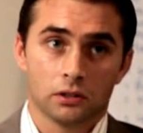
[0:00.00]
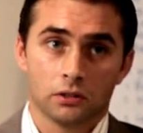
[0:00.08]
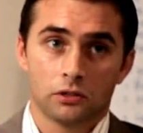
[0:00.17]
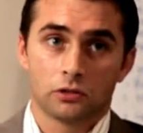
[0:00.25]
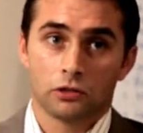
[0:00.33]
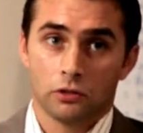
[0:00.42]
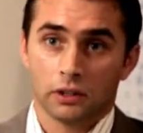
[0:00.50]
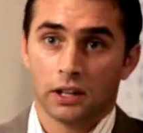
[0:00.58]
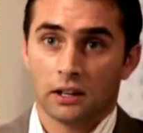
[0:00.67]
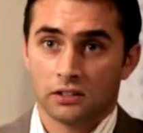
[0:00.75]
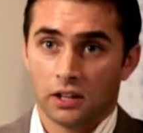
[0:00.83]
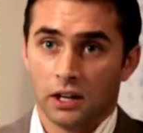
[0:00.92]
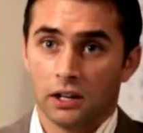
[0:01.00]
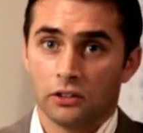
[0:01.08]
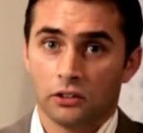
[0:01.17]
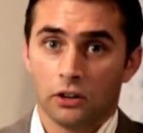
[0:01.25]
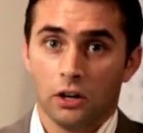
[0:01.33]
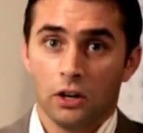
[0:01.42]
and during that
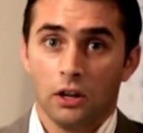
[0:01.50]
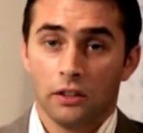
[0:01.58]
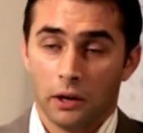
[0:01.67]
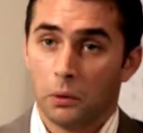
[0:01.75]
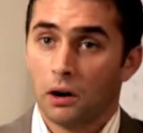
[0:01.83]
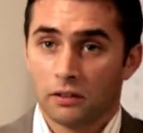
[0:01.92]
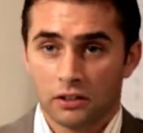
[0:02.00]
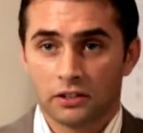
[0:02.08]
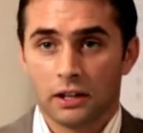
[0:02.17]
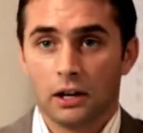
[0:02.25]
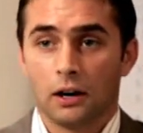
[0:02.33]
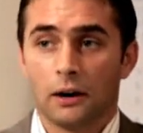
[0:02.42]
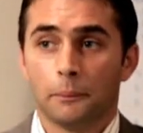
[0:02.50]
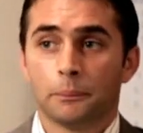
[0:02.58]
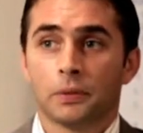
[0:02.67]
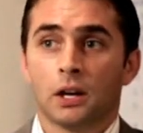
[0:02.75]
stage they were and still are.